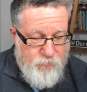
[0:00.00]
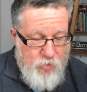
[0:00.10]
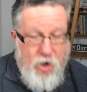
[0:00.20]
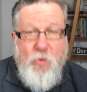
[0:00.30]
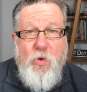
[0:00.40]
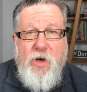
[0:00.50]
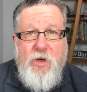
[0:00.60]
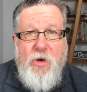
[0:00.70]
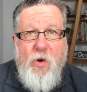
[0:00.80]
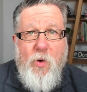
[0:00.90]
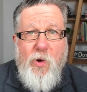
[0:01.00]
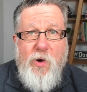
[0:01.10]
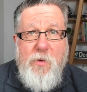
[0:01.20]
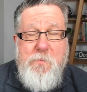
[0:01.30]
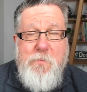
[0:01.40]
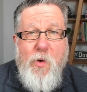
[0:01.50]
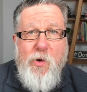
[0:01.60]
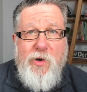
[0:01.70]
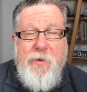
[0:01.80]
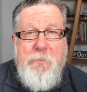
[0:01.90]
artwork or
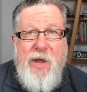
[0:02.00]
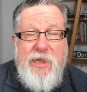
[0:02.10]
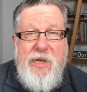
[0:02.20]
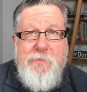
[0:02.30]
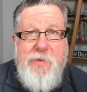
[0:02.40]
more compelling